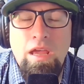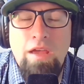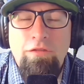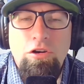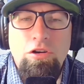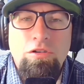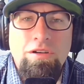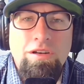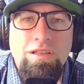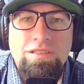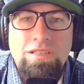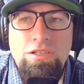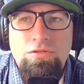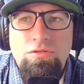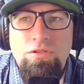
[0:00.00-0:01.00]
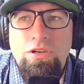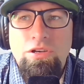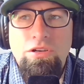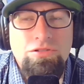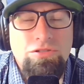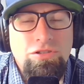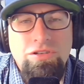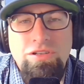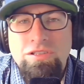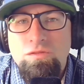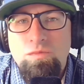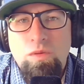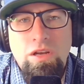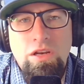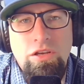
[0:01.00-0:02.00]
If you're going to the central Oregon coast, you can
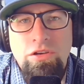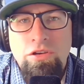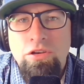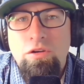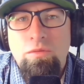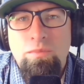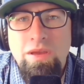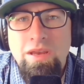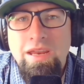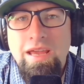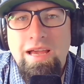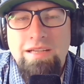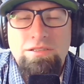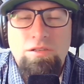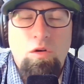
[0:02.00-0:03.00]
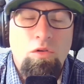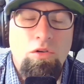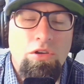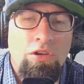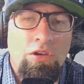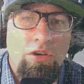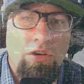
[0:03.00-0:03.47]
split it. You can go PDX or you can